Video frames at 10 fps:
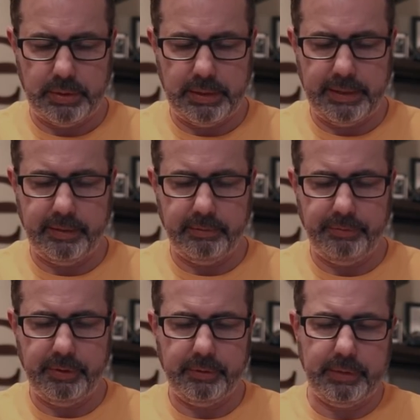I like the
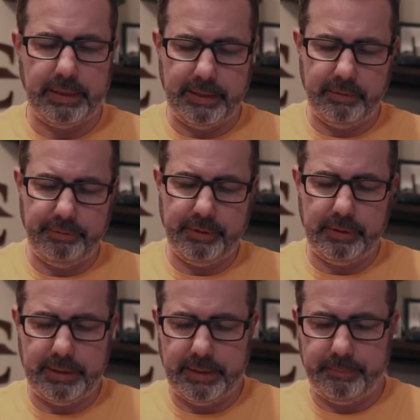feel a
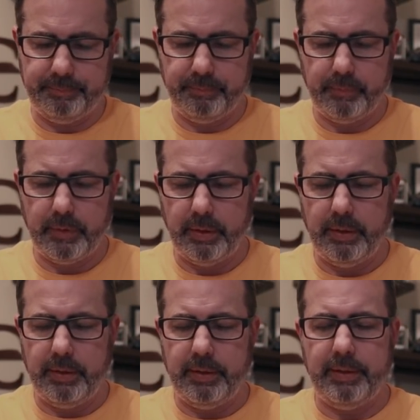lot.
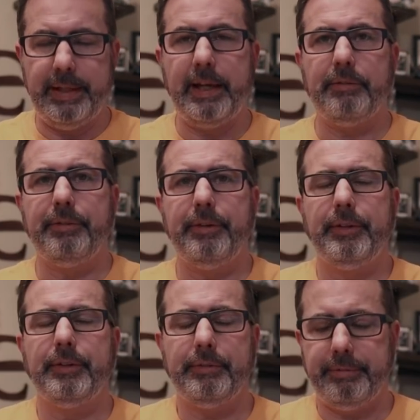Now for
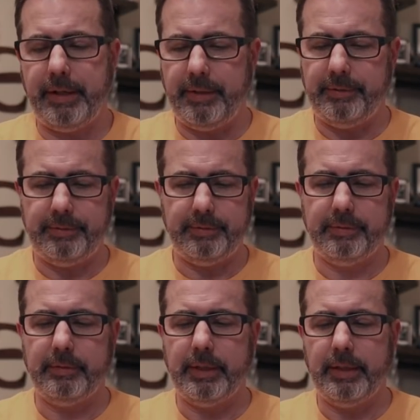your
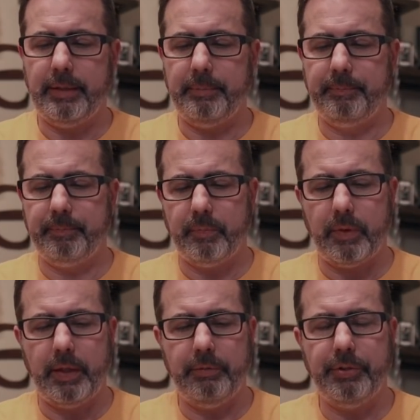device.
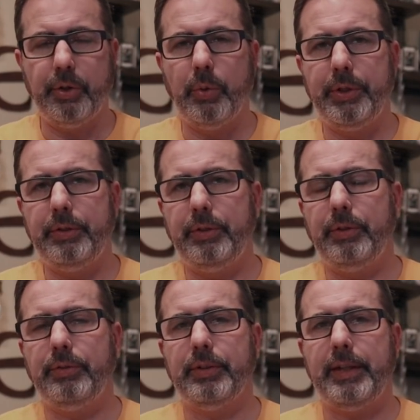If you're going to
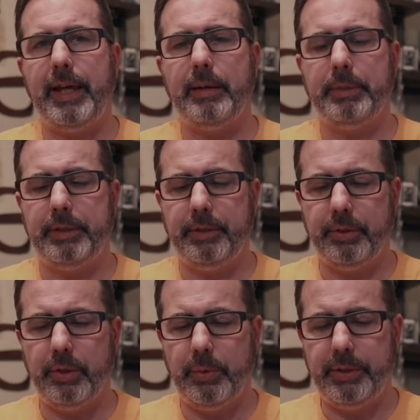use a tablet, you're
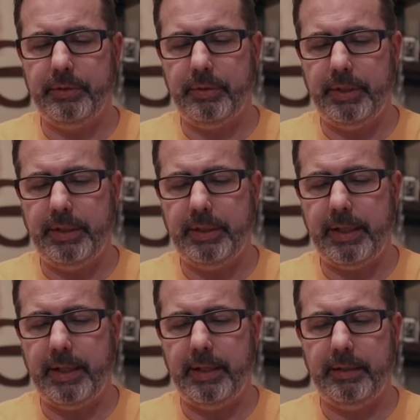going to need
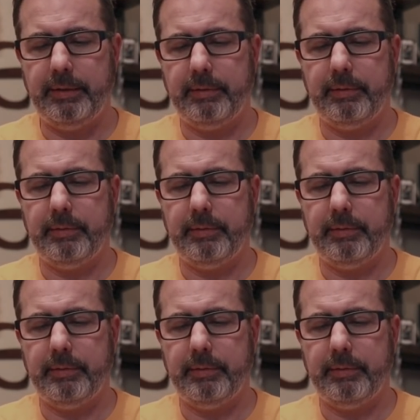a